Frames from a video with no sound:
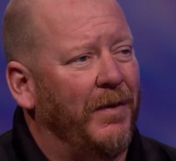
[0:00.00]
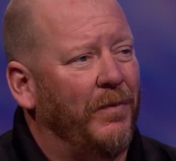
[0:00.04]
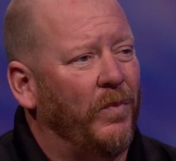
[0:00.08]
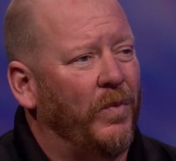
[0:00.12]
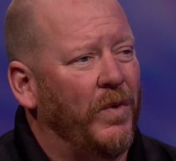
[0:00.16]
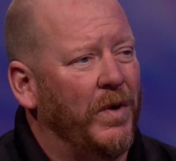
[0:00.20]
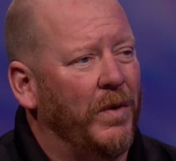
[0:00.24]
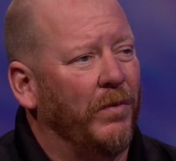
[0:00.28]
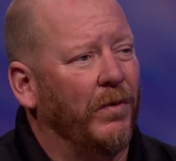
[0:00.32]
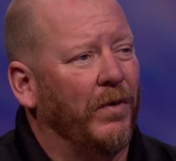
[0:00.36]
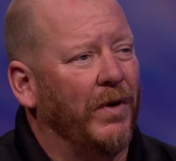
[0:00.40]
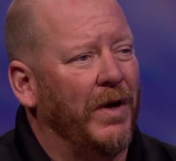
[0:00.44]

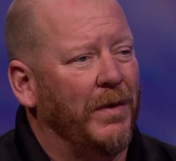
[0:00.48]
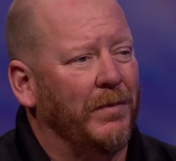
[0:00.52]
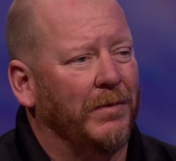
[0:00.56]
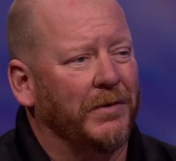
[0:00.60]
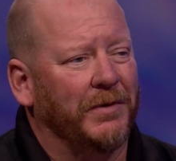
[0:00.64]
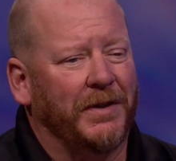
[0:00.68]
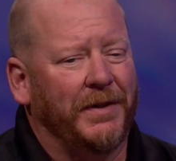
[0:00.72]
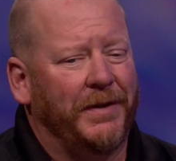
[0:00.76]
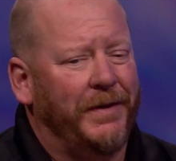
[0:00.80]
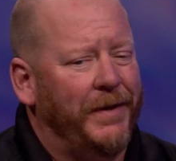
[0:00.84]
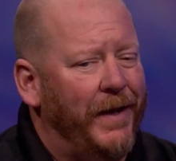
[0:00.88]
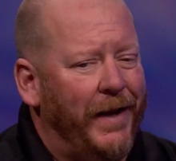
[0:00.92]
we were able
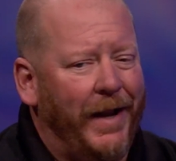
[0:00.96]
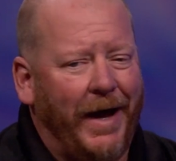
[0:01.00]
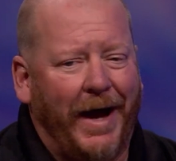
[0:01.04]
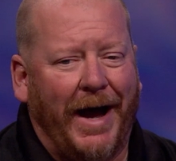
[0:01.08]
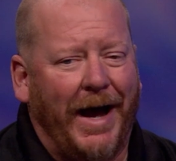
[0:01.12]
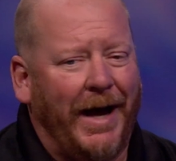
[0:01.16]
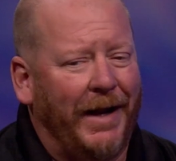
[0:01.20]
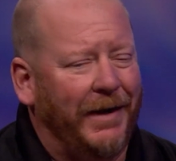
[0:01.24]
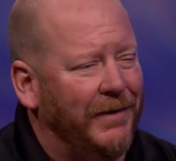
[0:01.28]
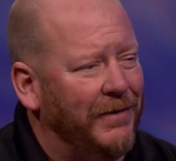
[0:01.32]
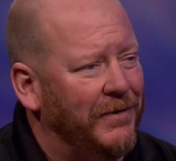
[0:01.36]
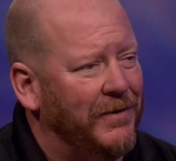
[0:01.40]
to
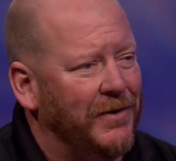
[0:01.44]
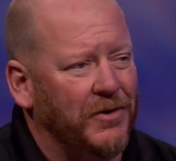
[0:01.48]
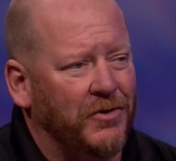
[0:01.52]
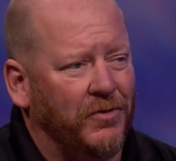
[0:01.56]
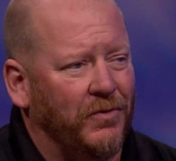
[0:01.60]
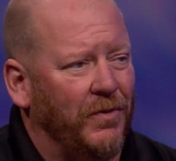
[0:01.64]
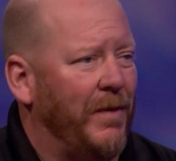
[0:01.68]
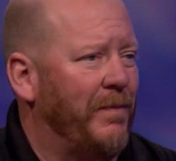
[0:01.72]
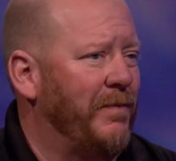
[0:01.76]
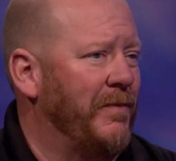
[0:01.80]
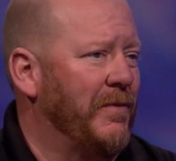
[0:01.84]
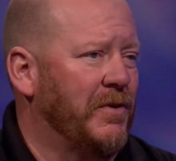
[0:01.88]
not
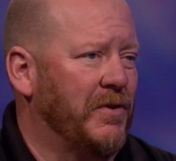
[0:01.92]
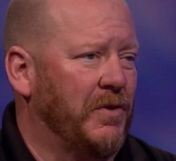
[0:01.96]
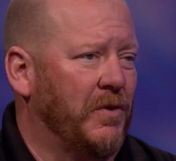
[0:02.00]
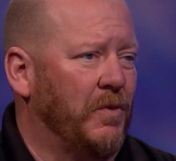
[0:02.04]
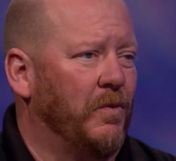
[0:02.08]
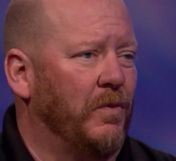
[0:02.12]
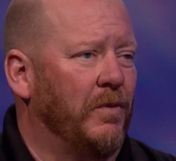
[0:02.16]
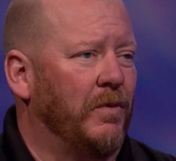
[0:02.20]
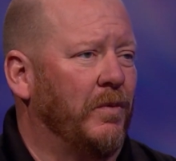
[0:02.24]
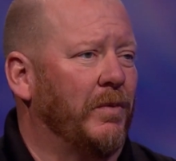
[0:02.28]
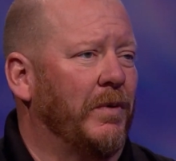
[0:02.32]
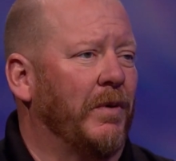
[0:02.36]
disrupt the school.